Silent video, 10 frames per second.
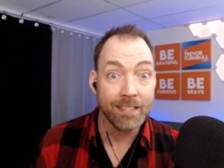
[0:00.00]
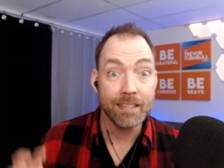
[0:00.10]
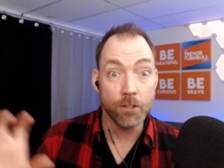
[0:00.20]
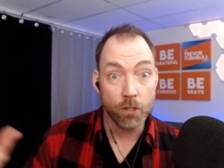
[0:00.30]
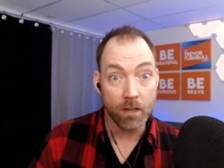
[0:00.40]

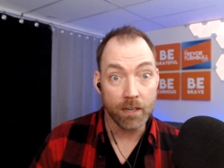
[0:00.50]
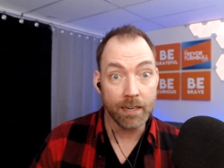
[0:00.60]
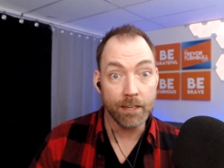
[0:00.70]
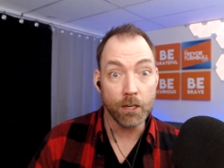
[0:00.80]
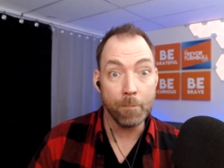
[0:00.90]
and turn it into
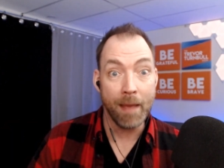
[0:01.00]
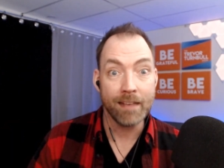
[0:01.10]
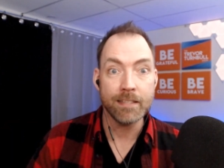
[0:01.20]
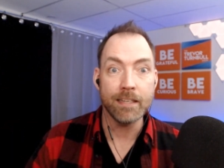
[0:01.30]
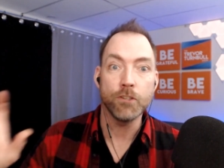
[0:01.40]
your
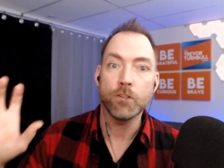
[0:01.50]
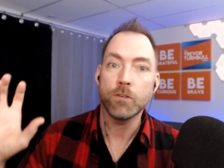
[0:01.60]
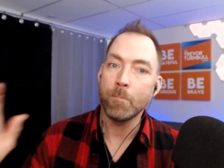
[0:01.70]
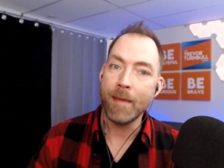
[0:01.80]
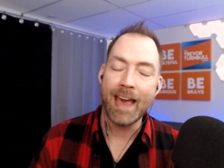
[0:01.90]
message,
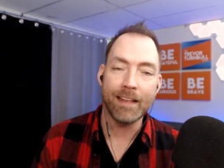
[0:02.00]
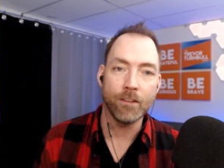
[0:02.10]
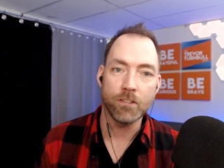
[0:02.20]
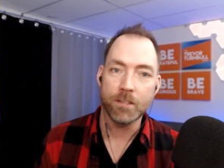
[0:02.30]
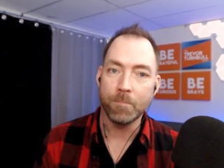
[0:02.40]
man,
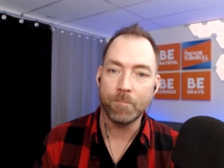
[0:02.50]
there's a